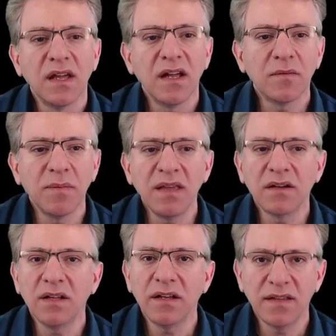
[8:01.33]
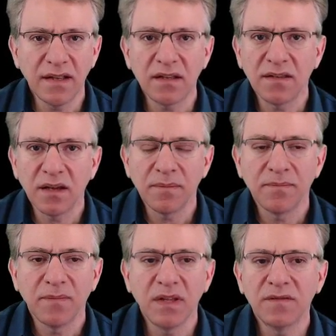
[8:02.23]
It's basically a data type.
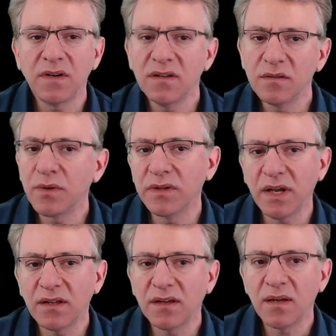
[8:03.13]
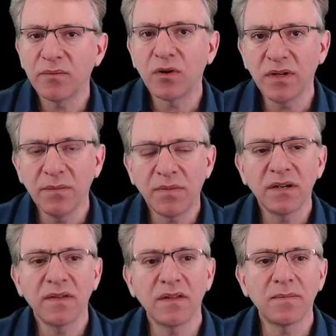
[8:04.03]
It's a very simple data type, already
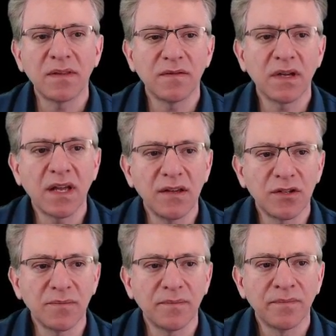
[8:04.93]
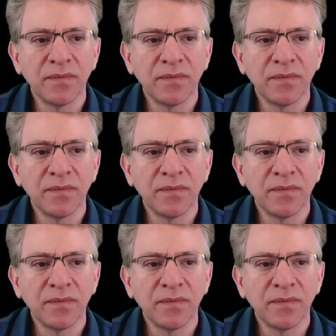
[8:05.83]
part of the specification.